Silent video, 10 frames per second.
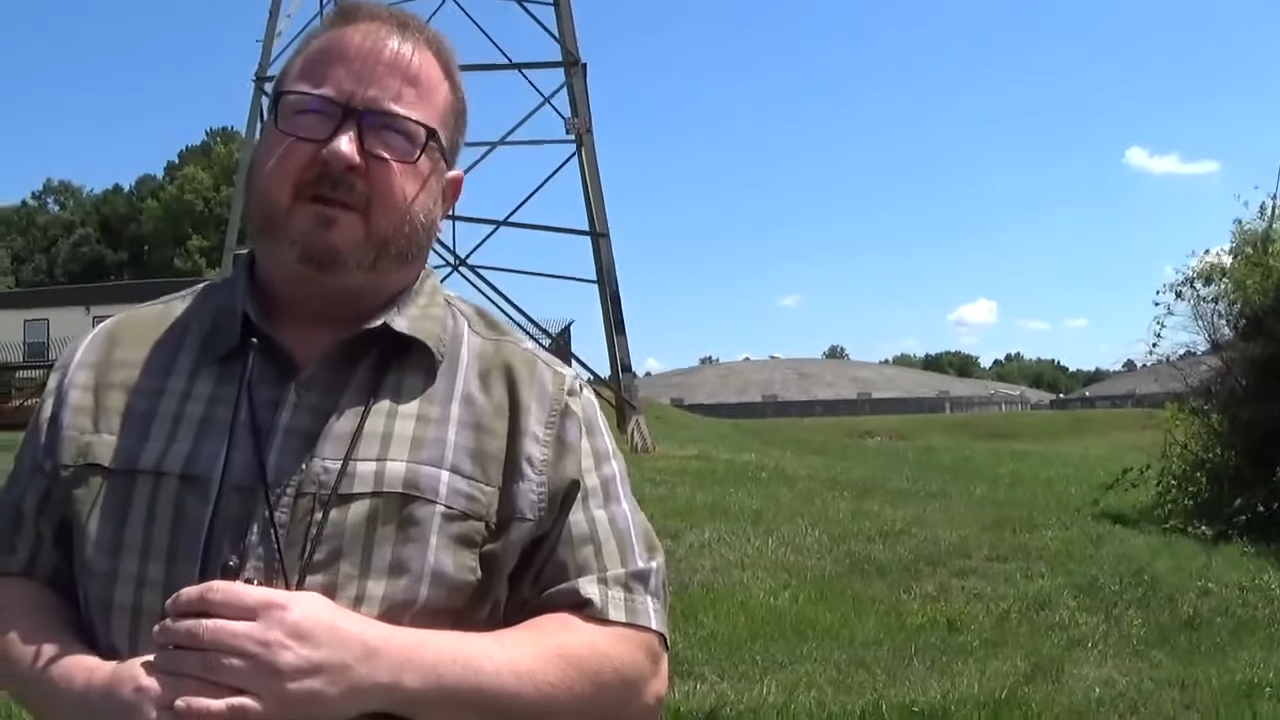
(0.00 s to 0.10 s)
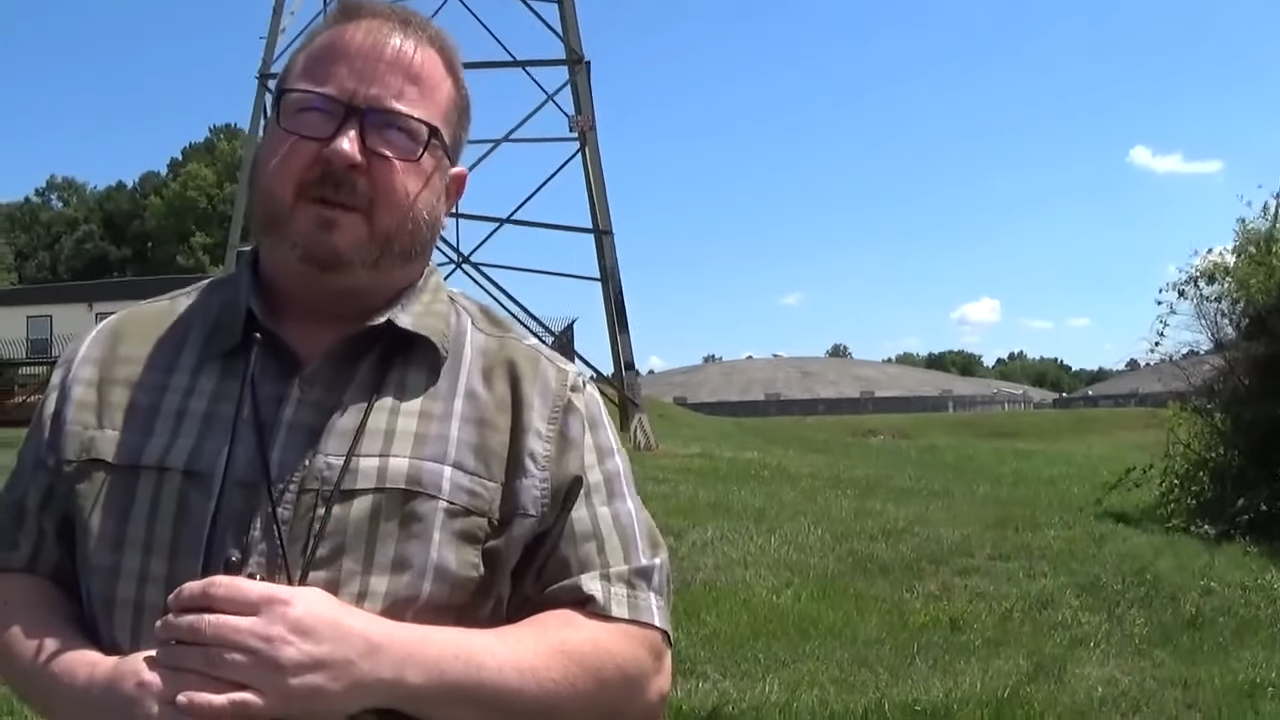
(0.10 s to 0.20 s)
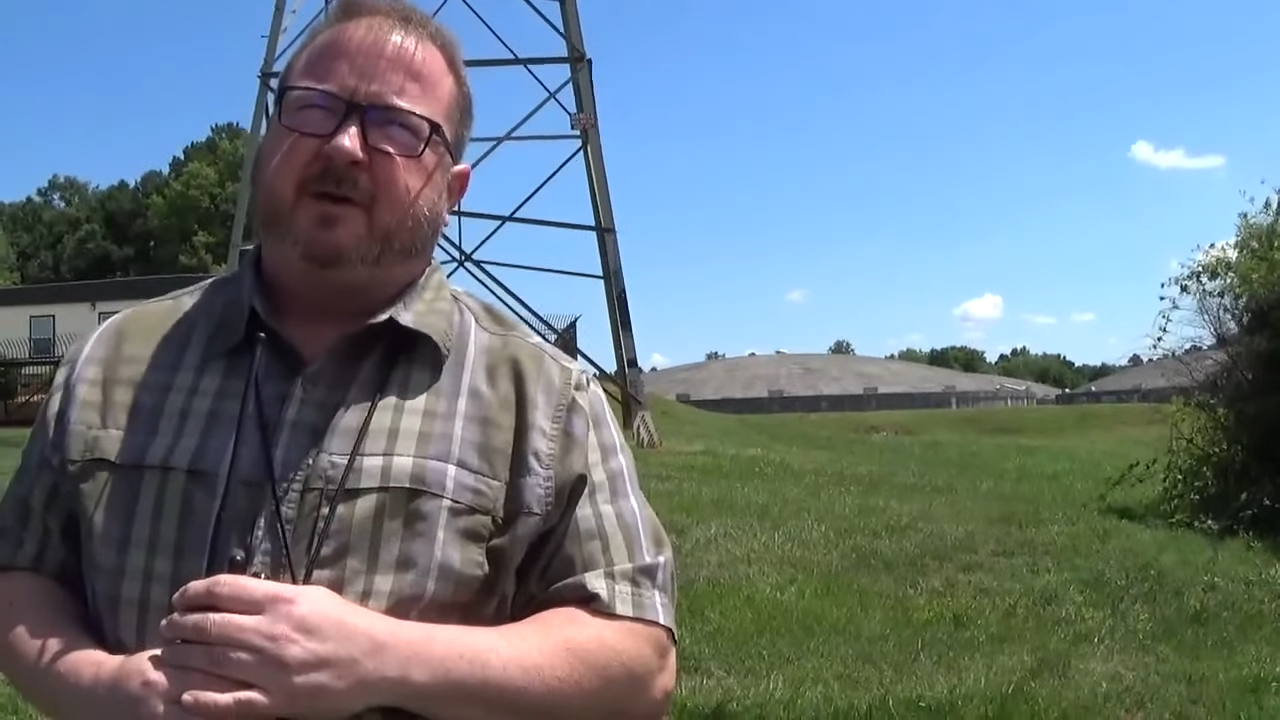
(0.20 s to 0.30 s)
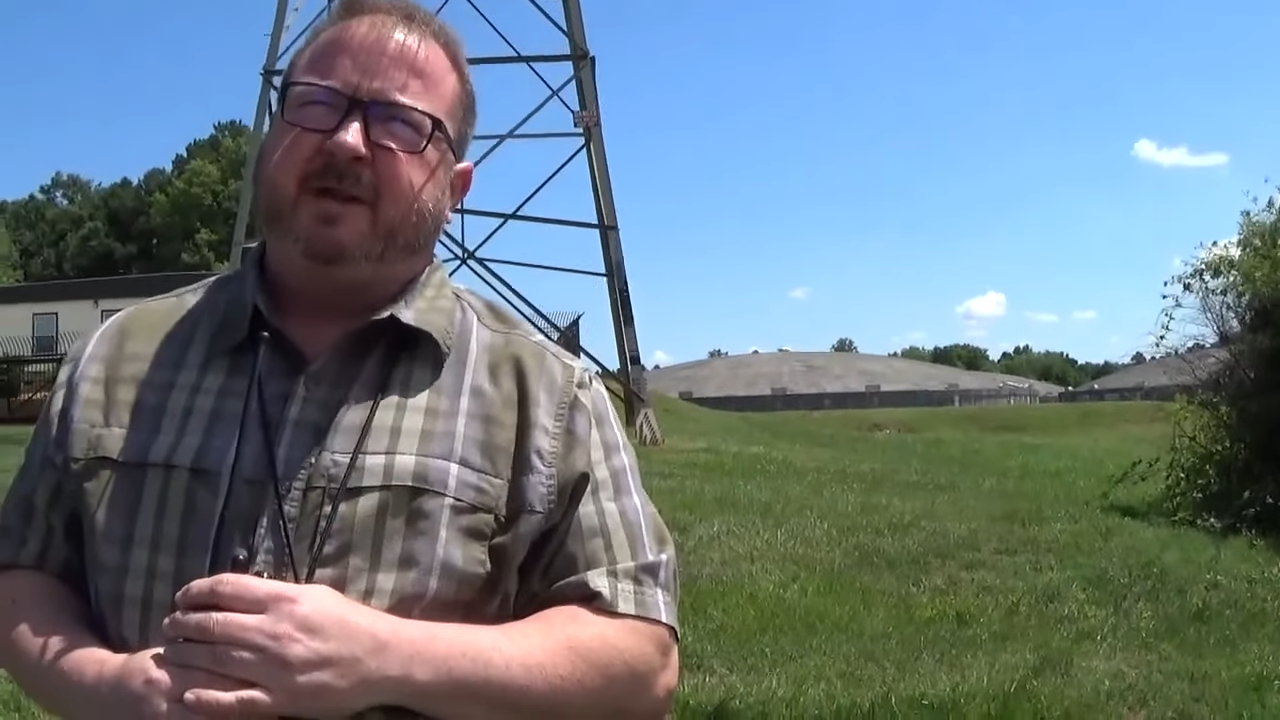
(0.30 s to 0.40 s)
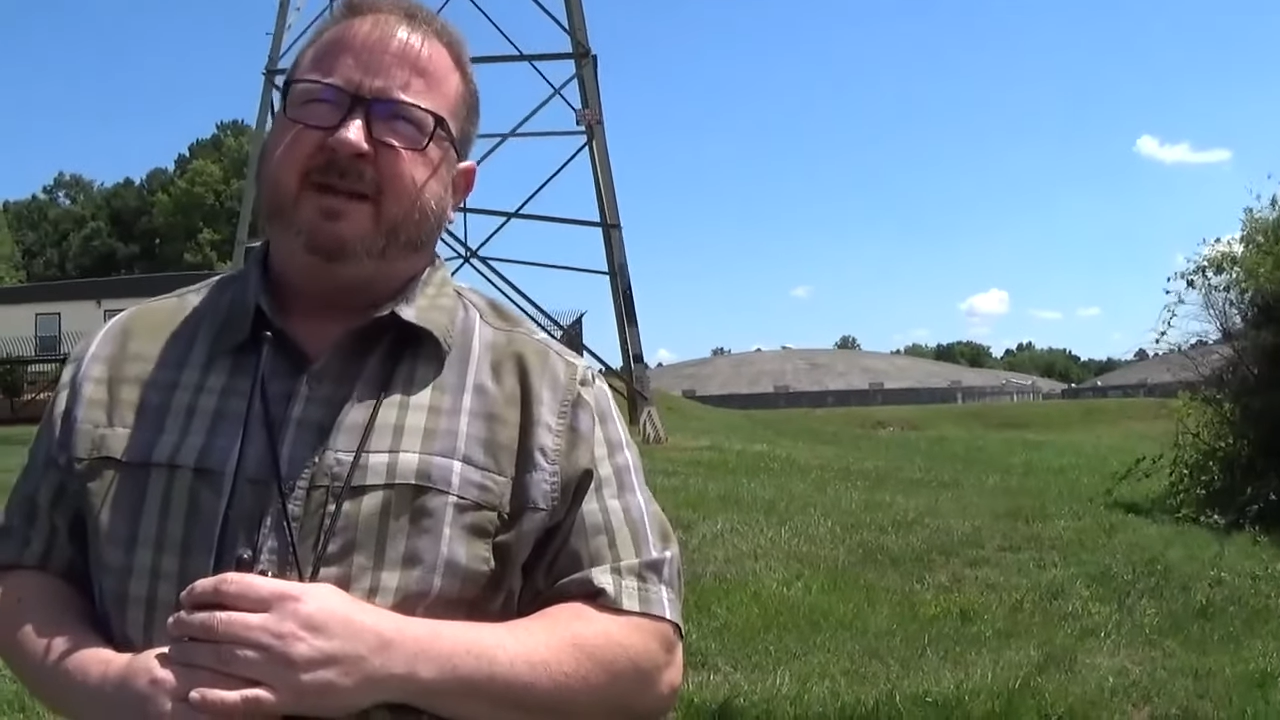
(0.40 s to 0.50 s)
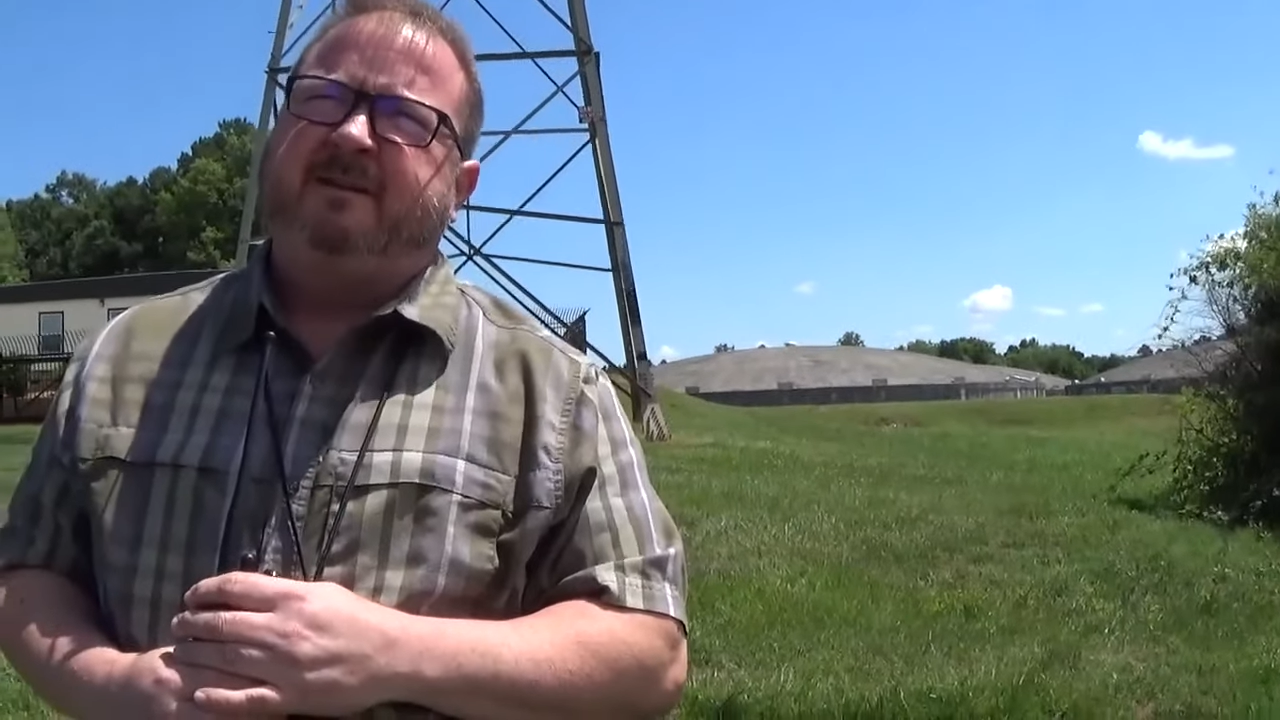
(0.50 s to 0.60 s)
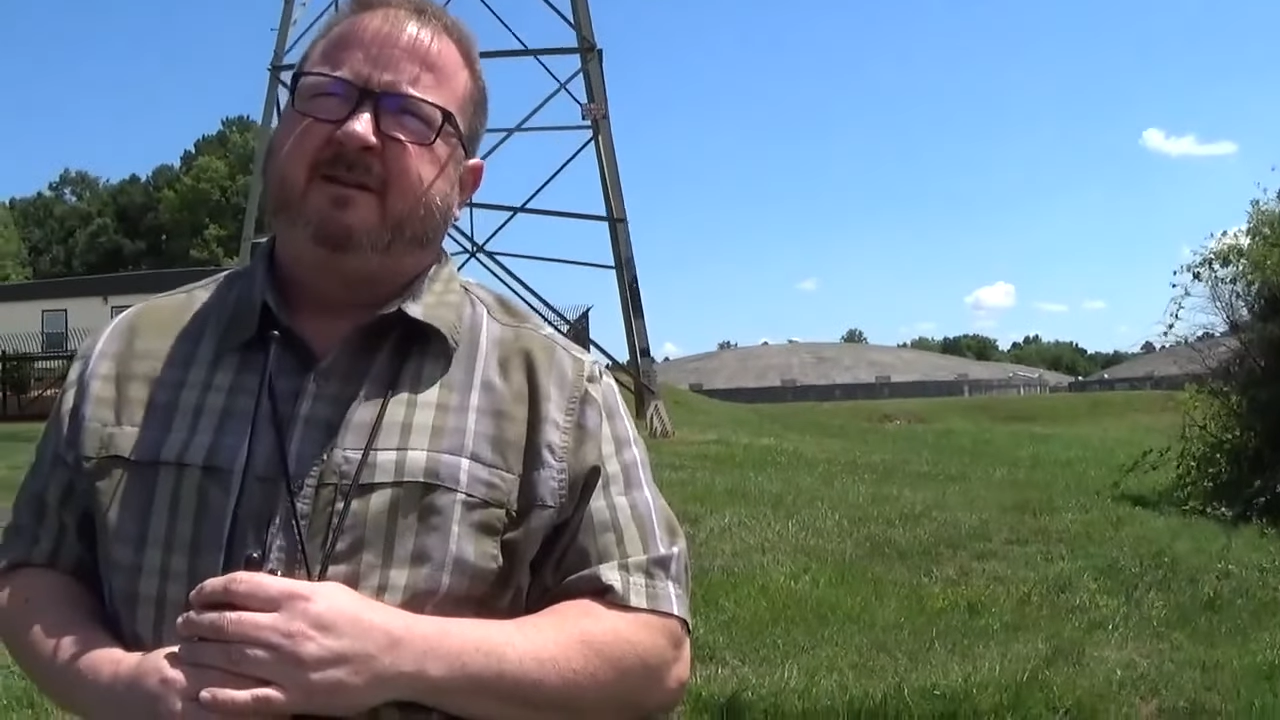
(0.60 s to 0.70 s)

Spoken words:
the building.